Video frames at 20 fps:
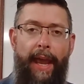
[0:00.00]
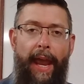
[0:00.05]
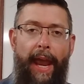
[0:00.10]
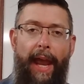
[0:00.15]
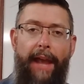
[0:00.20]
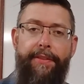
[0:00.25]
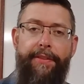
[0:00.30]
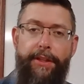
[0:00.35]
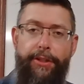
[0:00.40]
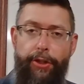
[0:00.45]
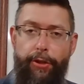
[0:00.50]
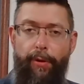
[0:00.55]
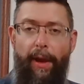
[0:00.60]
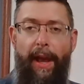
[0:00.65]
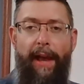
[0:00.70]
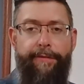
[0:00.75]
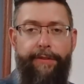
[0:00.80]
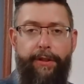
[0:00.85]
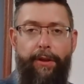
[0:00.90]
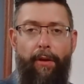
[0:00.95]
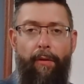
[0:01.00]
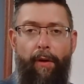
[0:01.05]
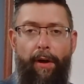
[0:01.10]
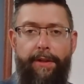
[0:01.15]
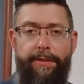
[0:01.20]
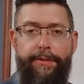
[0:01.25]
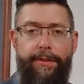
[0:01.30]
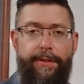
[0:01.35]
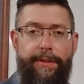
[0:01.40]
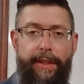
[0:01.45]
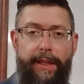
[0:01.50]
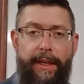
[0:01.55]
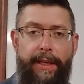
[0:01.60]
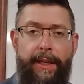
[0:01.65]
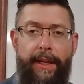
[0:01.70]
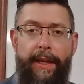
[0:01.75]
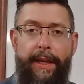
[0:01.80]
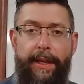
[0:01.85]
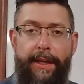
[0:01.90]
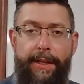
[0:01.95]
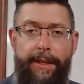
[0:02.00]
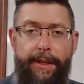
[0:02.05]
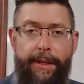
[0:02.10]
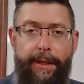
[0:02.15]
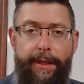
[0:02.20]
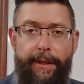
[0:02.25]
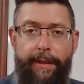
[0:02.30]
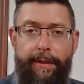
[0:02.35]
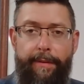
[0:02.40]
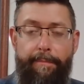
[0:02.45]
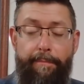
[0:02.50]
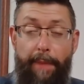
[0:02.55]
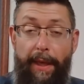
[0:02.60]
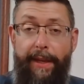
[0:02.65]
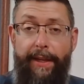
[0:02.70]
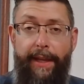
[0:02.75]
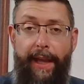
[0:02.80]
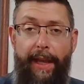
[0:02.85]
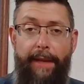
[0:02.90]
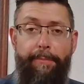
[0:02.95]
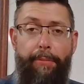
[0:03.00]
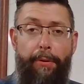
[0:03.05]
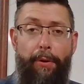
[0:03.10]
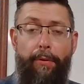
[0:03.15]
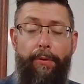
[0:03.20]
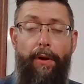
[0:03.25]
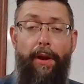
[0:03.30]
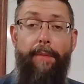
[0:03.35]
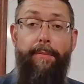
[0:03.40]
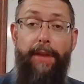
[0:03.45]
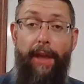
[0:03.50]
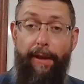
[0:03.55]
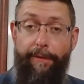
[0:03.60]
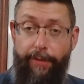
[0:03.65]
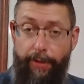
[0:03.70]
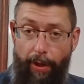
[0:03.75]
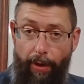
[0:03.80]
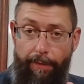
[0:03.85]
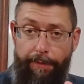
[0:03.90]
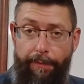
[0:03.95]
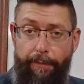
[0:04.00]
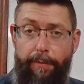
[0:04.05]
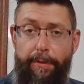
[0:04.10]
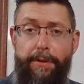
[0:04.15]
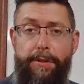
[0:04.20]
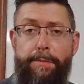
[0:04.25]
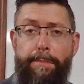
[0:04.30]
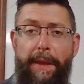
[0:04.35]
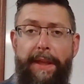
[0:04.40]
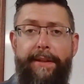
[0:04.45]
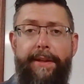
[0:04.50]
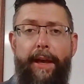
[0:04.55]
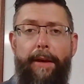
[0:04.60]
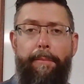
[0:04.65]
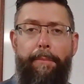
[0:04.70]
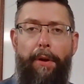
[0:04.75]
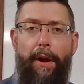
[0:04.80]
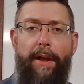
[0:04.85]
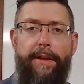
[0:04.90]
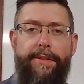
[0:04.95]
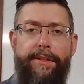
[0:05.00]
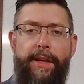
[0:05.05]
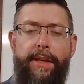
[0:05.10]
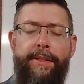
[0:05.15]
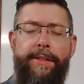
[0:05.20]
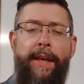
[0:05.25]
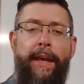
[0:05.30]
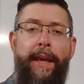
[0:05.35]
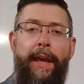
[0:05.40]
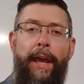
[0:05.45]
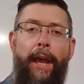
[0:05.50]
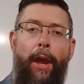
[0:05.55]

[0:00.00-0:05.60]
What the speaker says: and then you have to go on to the Medicaid program, you have to go through the spend down process,